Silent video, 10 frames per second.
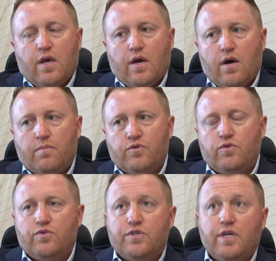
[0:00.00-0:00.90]

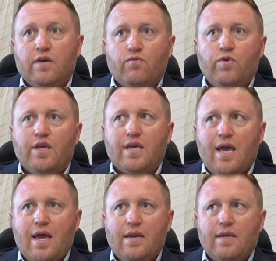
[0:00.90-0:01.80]
to see if we
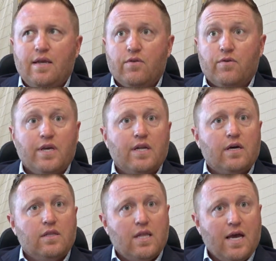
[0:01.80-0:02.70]
can either get
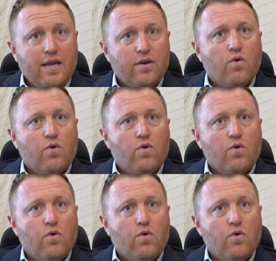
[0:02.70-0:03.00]
a light